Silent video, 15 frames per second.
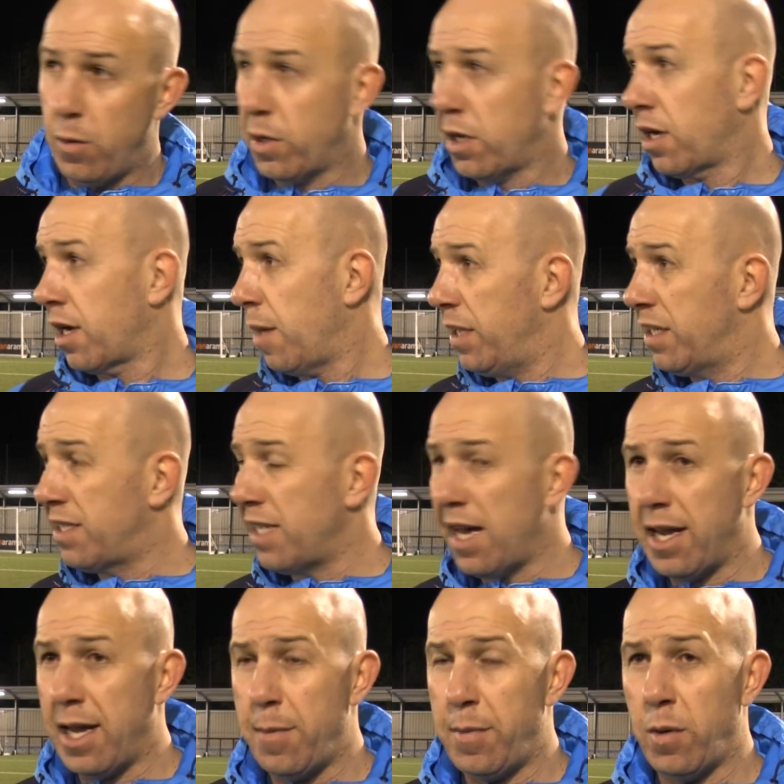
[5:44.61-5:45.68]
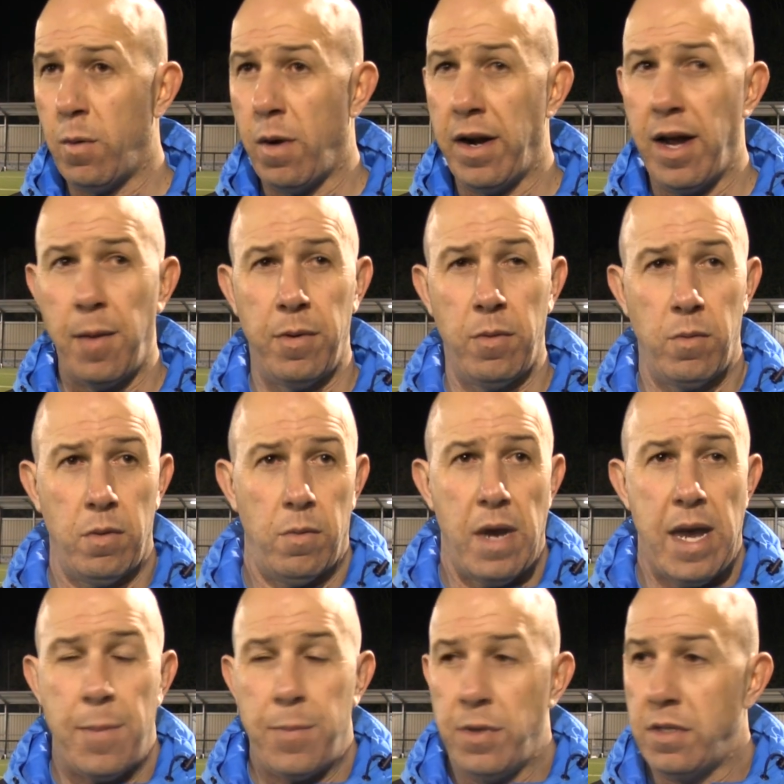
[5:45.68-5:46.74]
we could come here Saturday and be 1 up, and what
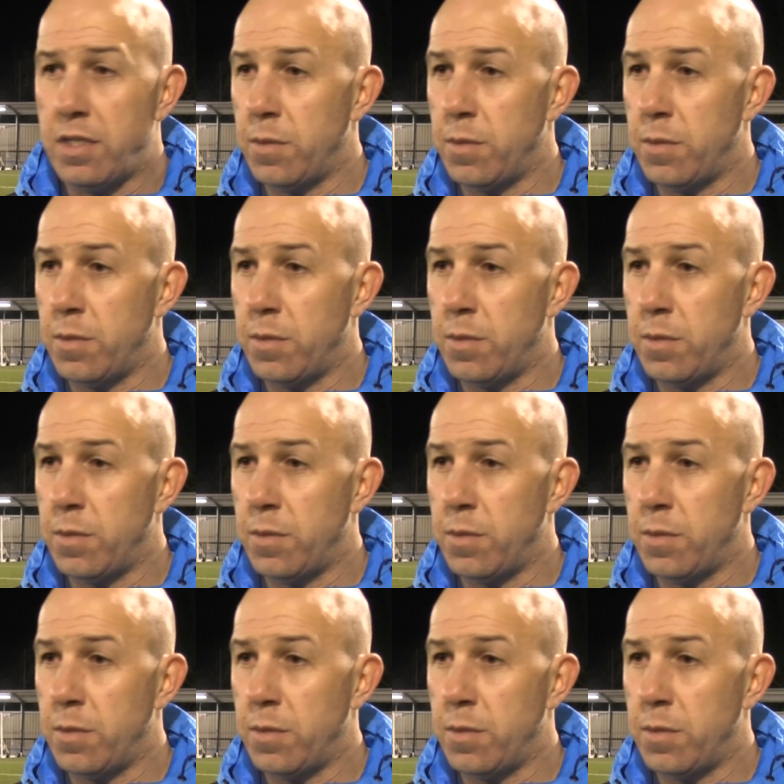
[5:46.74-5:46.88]
happens?